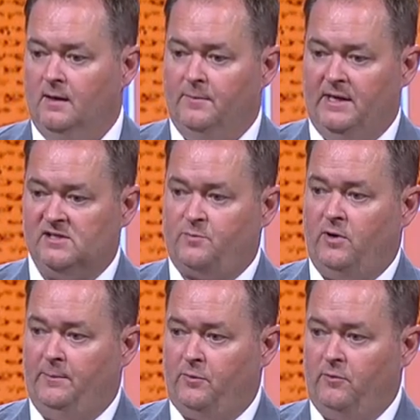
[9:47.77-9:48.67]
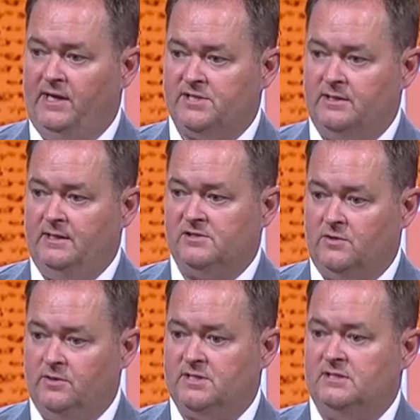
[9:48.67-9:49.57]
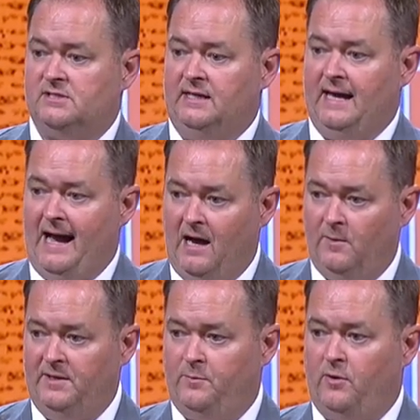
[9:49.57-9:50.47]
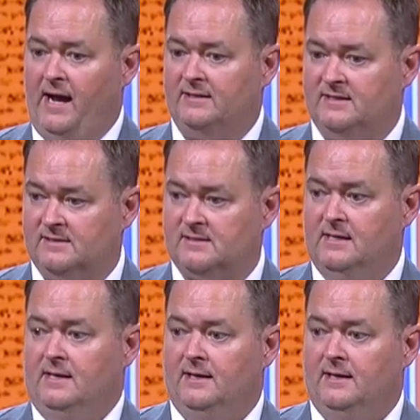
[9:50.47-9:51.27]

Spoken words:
but his preparation, his urgency, how he practiced,